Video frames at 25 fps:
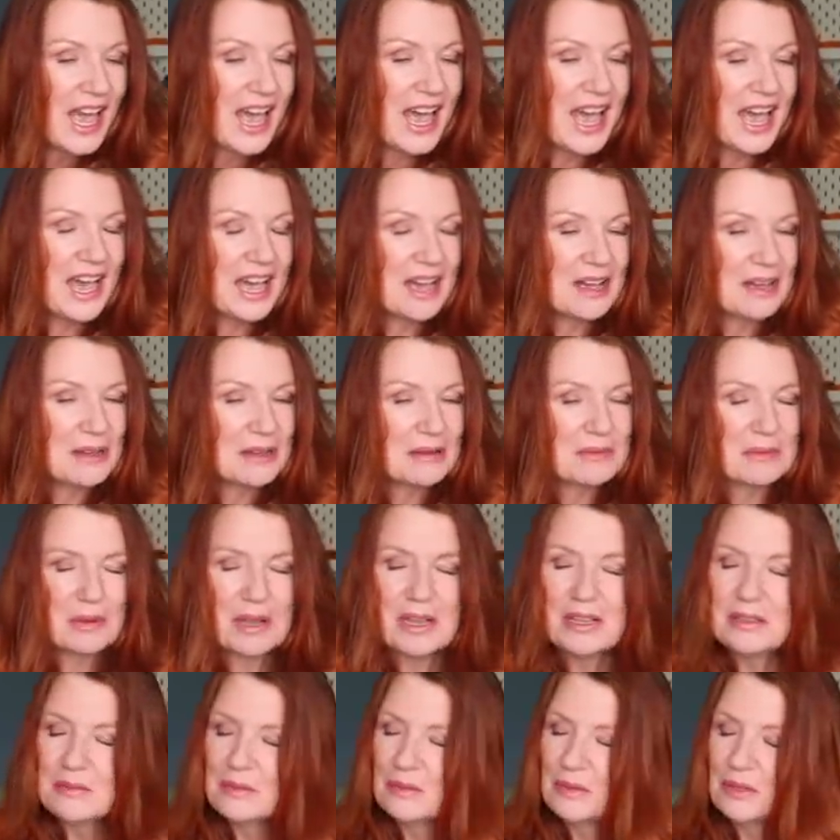My
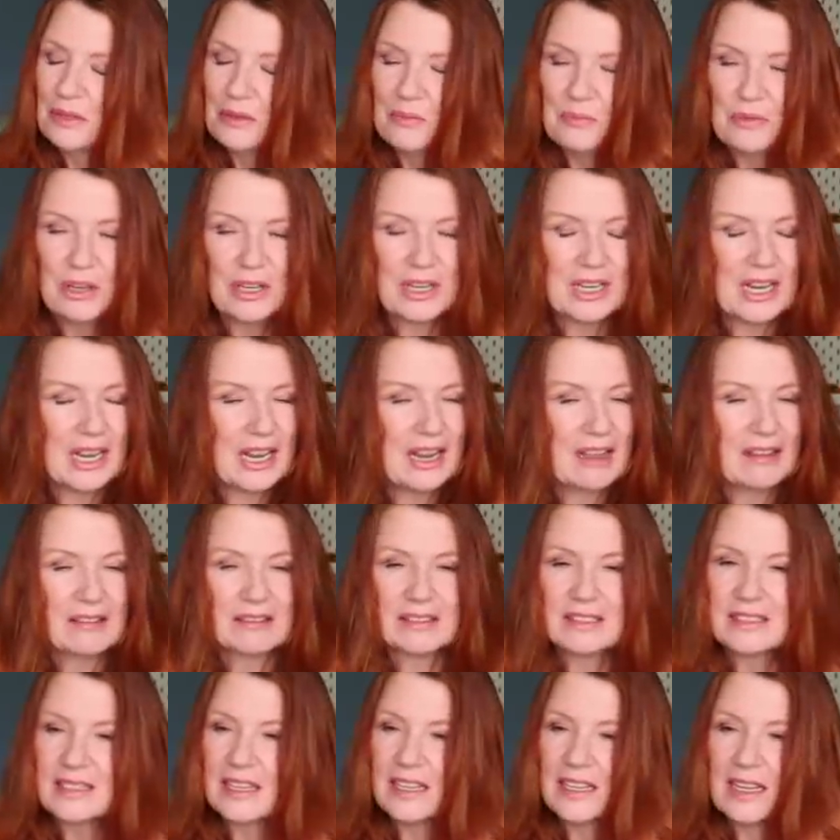husband couldn't work it out
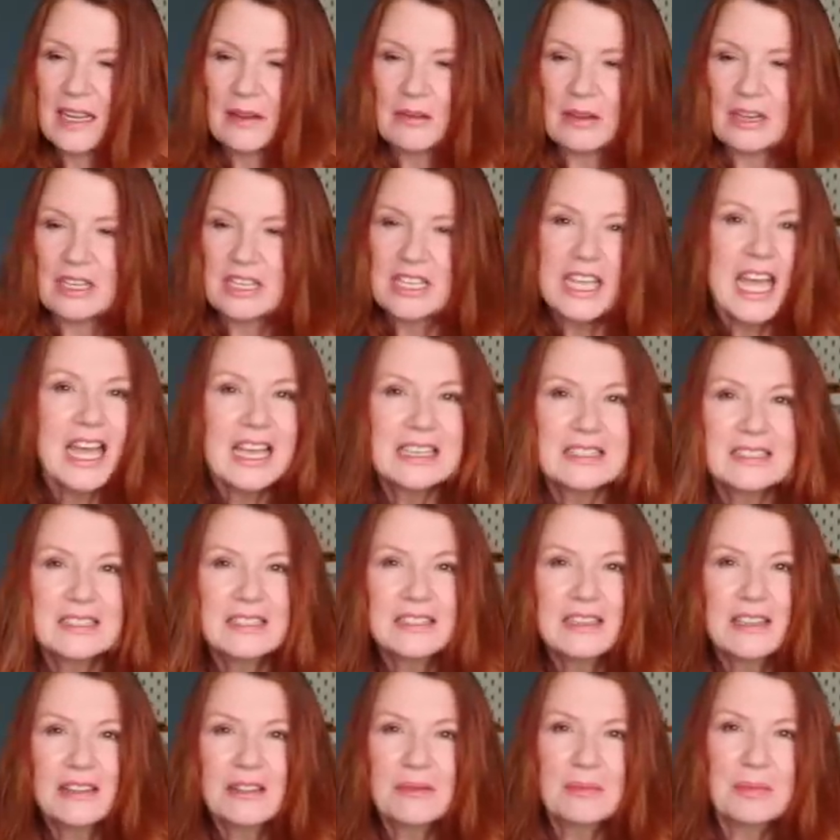because I kept going,
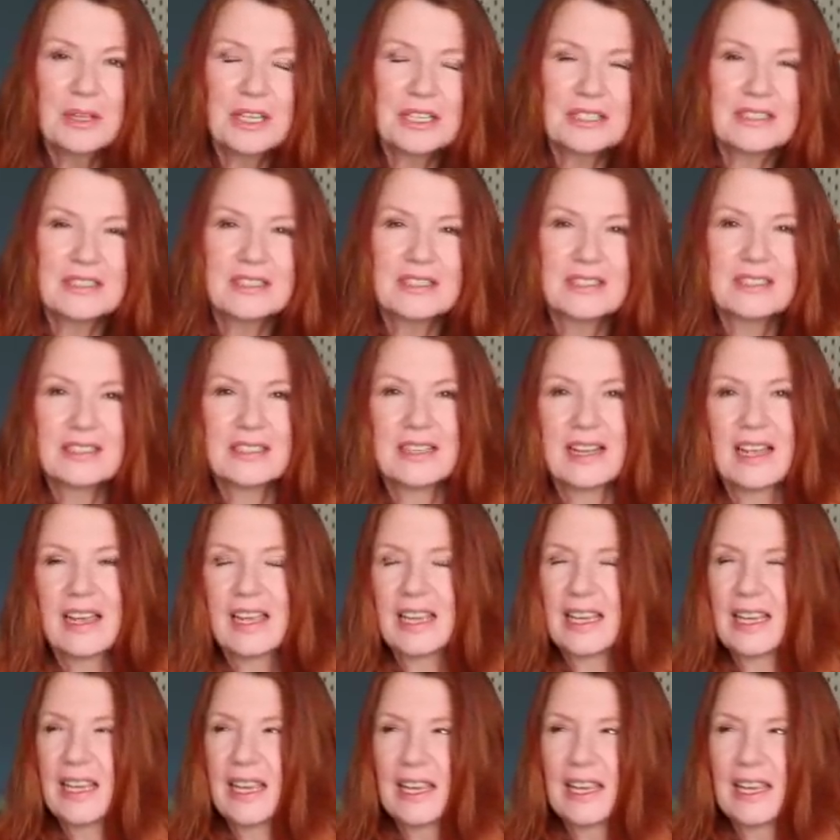yes, another person doesn't like